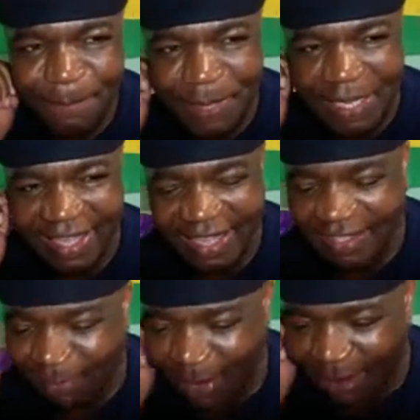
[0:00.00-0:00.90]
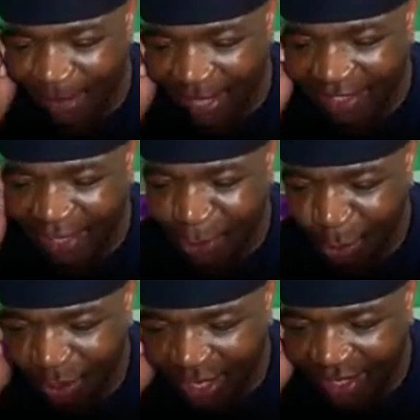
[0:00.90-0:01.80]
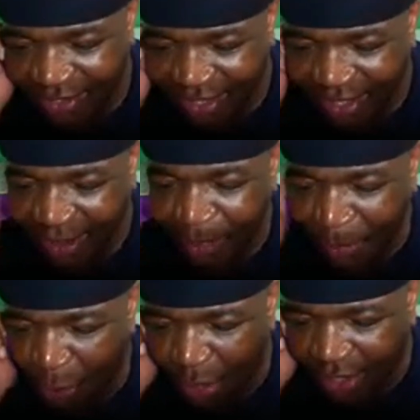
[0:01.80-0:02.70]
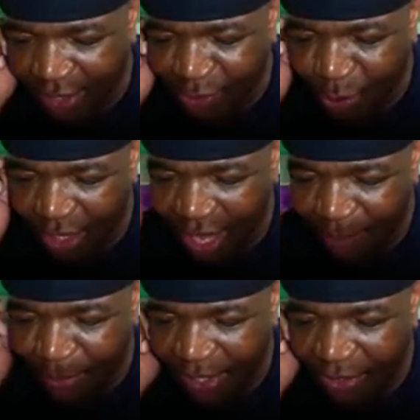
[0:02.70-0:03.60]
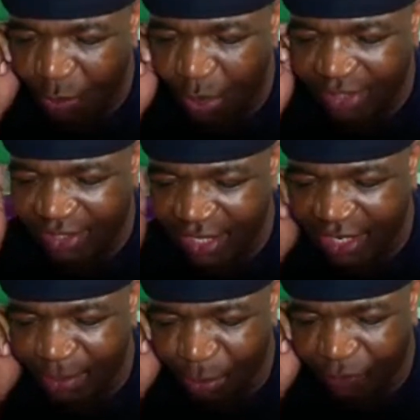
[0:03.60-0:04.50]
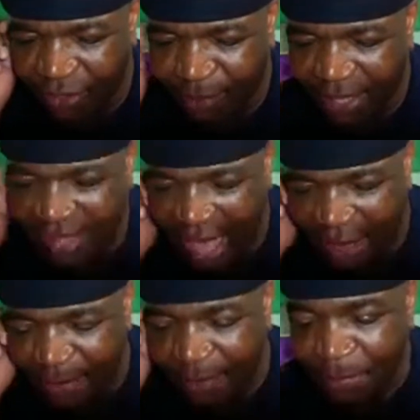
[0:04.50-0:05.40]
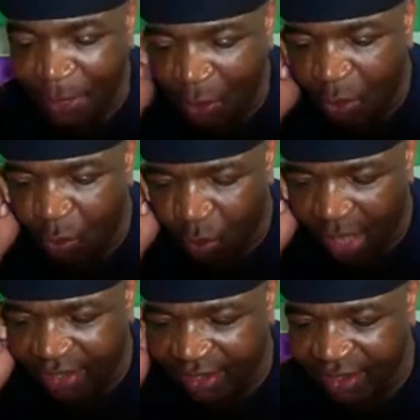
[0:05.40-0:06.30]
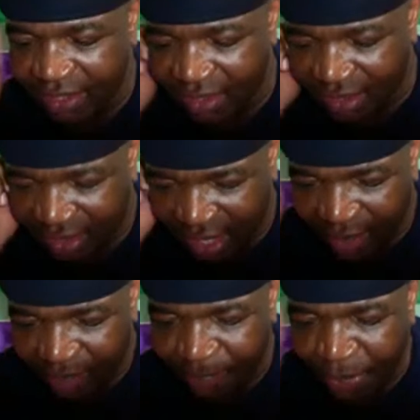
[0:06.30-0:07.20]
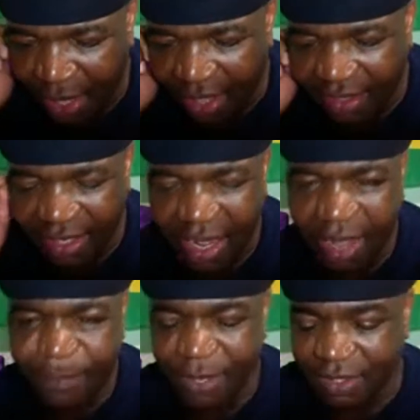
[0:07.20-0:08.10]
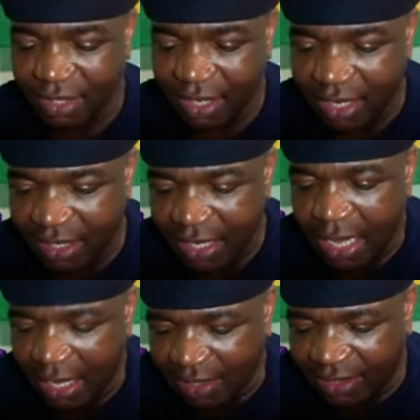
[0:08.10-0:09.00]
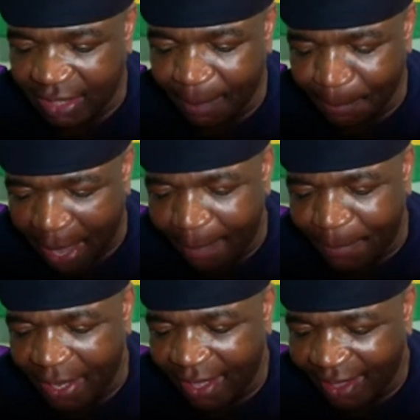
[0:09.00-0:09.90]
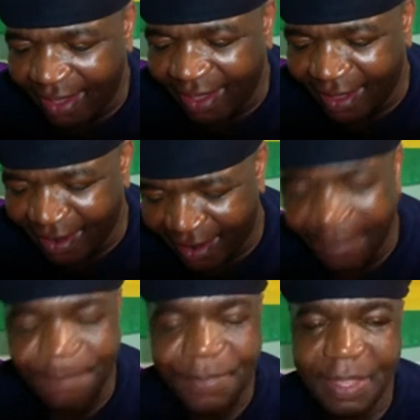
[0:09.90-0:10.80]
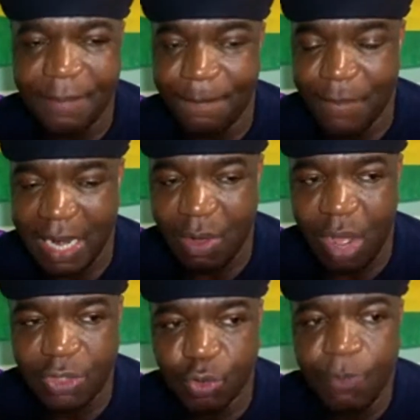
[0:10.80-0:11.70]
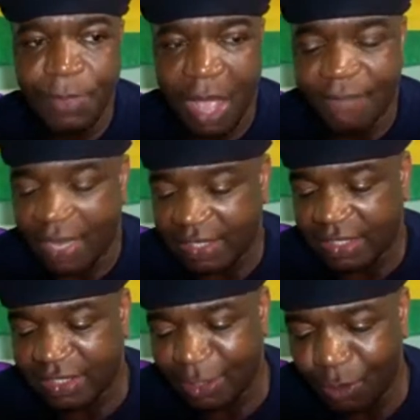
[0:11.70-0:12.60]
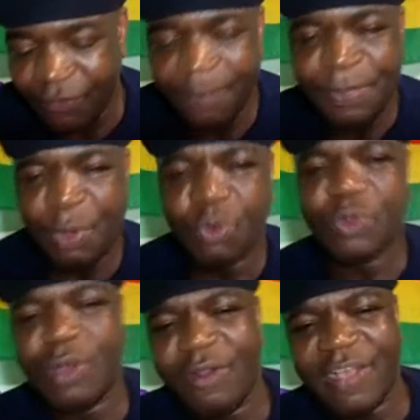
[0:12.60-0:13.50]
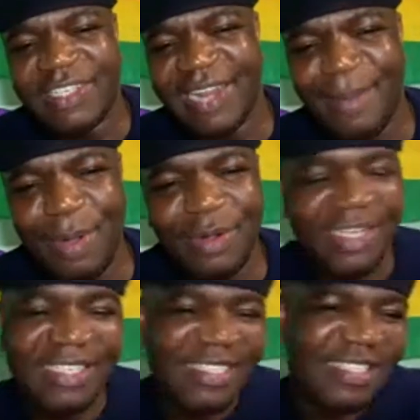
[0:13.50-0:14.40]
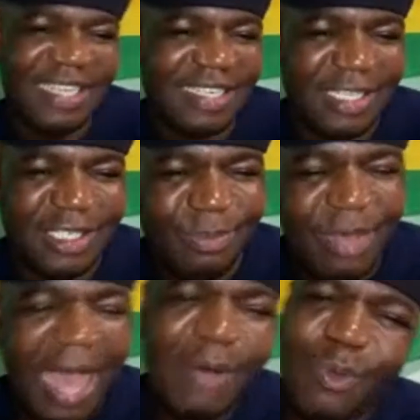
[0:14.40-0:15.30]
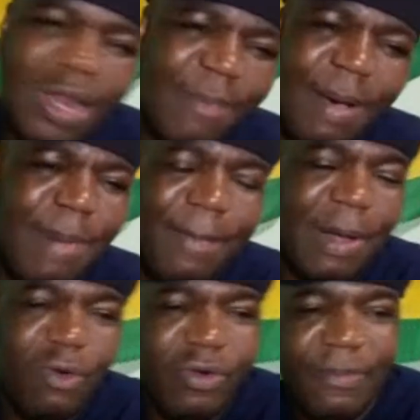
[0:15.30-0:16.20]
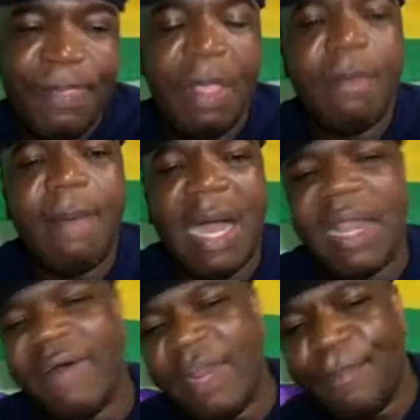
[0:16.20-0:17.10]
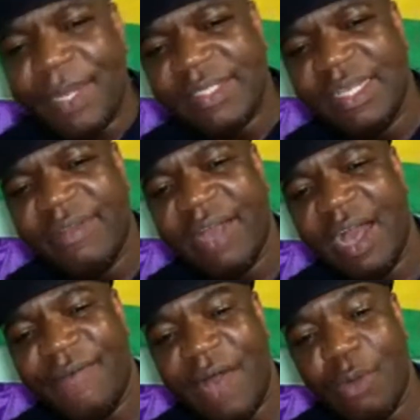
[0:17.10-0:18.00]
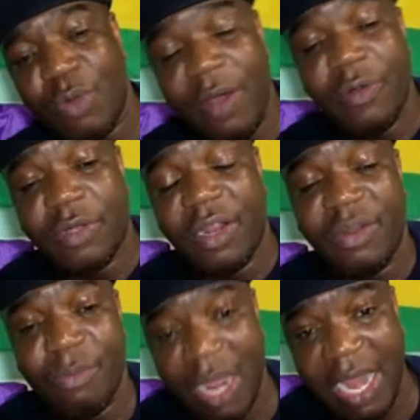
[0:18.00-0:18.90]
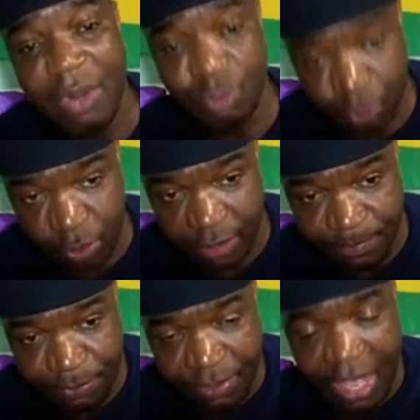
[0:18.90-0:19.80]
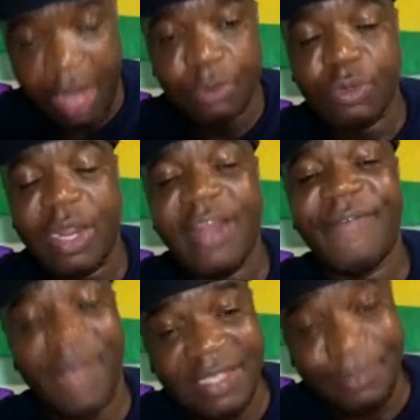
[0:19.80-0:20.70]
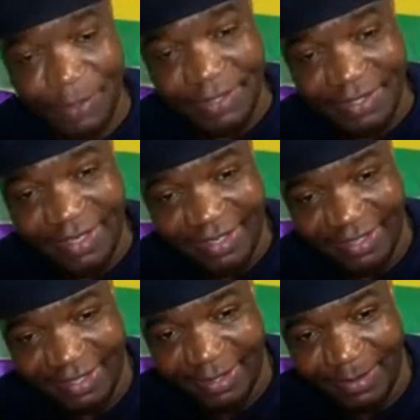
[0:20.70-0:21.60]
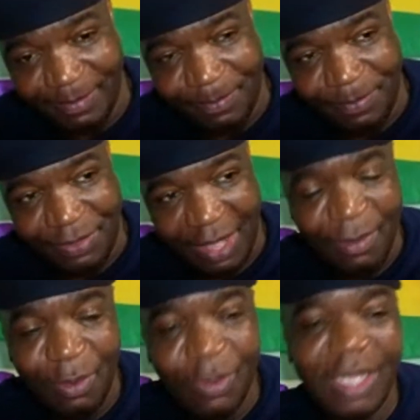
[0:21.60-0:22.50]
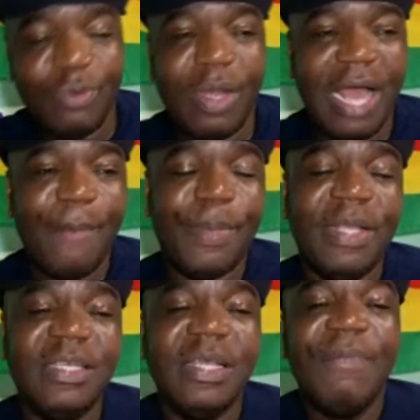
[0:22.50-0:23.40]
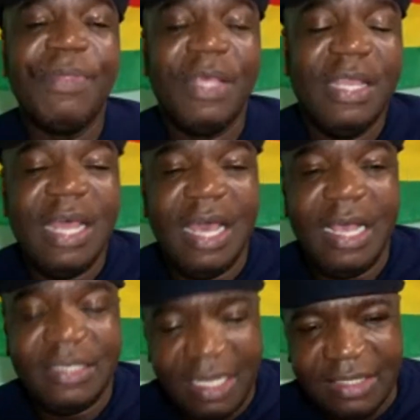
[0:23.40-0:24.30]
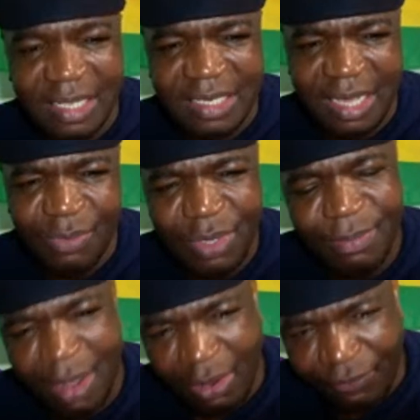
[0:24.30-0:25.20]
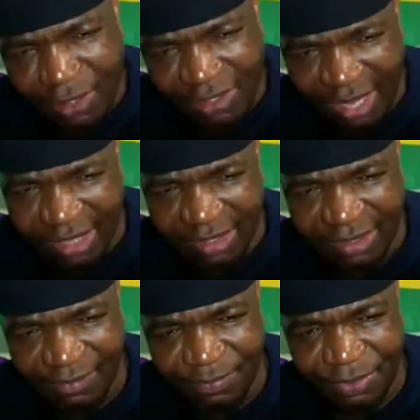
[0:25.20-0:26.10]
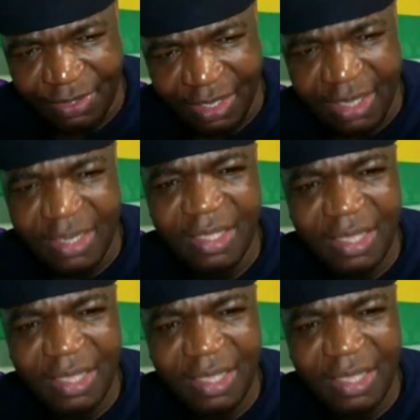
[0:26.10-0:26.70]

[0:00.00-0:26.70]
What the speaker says: big heads. I don't understand what actually happened. Was he removed by the army or what is the same that happened in Zimbabwe? Here, mwana wacho abaita take over. Unozwa vanhu vachiramba kuti dictatorship. Hakuna baba panoto baba kana vari president vakafa hakuna anotaura kuti mwana anotora ndi vice president. Now look at what happened in Tanzania when Magufuli died. And